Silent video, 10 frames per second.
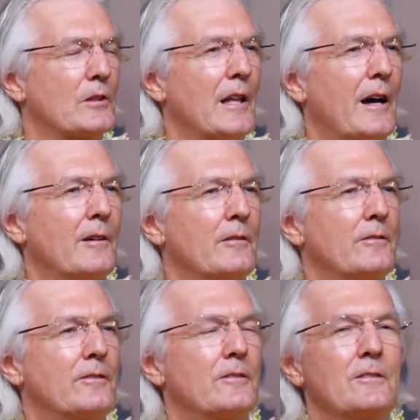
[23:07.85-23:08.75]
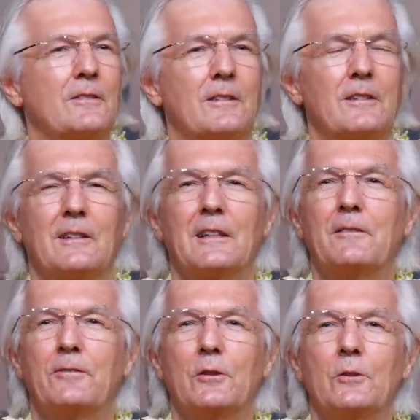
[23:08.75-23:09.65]
love,
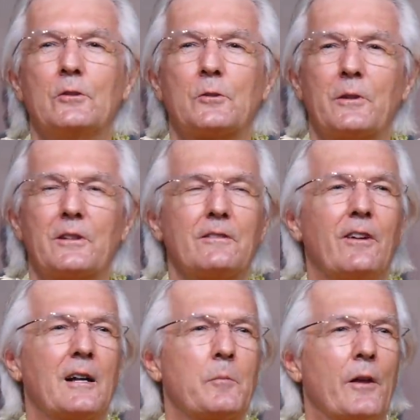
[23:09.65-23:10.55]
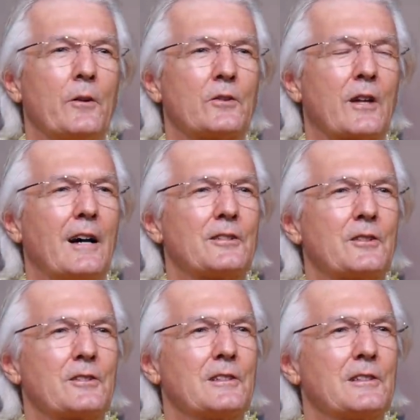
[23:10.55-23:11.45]
infused with Divine Mother's
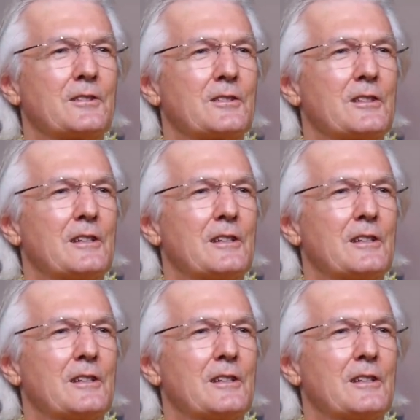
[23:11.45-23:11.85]
consciousness,